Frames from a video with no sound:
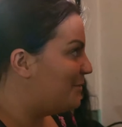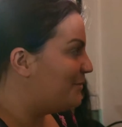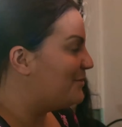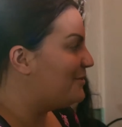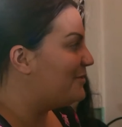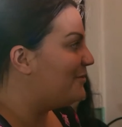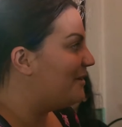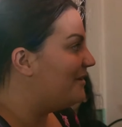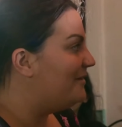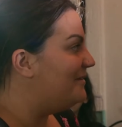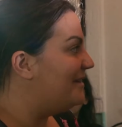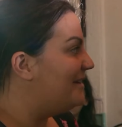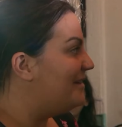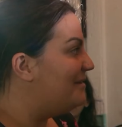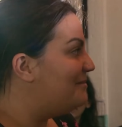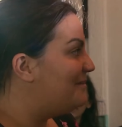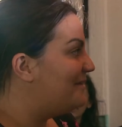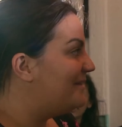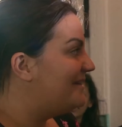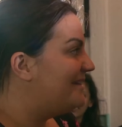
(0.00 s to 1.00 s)
you're the
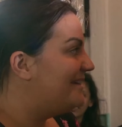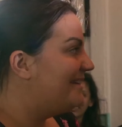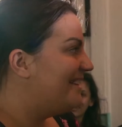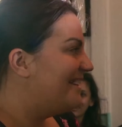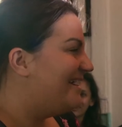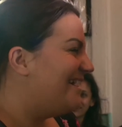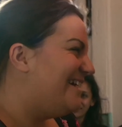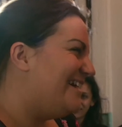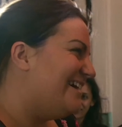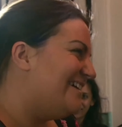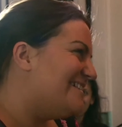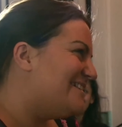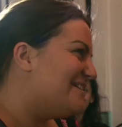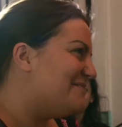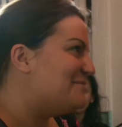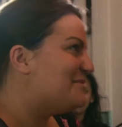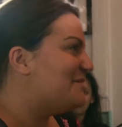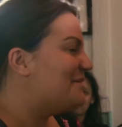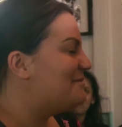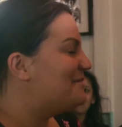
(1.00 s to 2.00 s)
grown-up, and
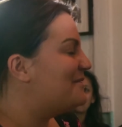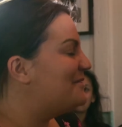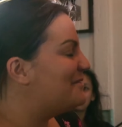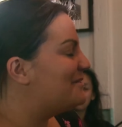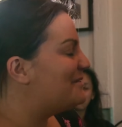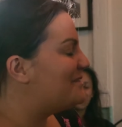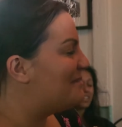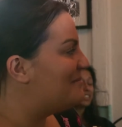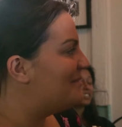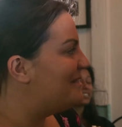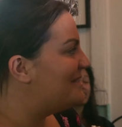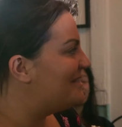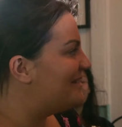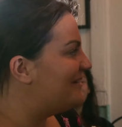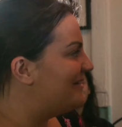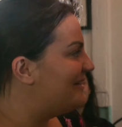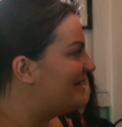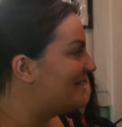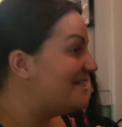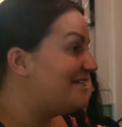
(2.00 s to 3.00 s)
sometimes you've got to do something you
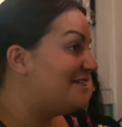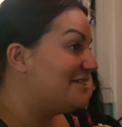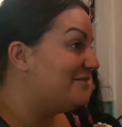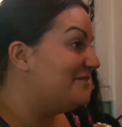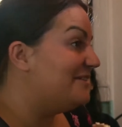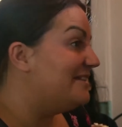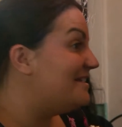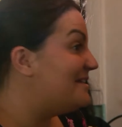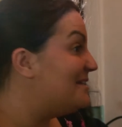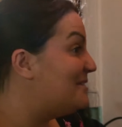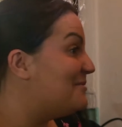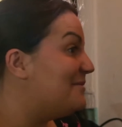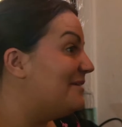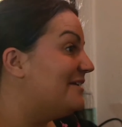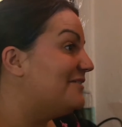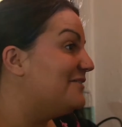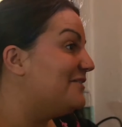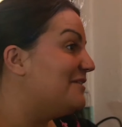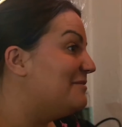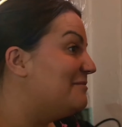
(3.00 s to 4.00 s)
don't like to do, and this is
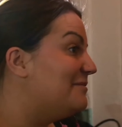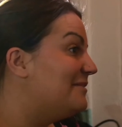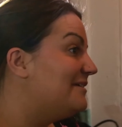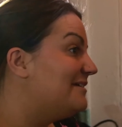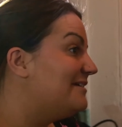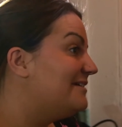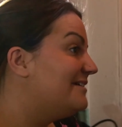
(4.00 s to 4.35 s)
one of them.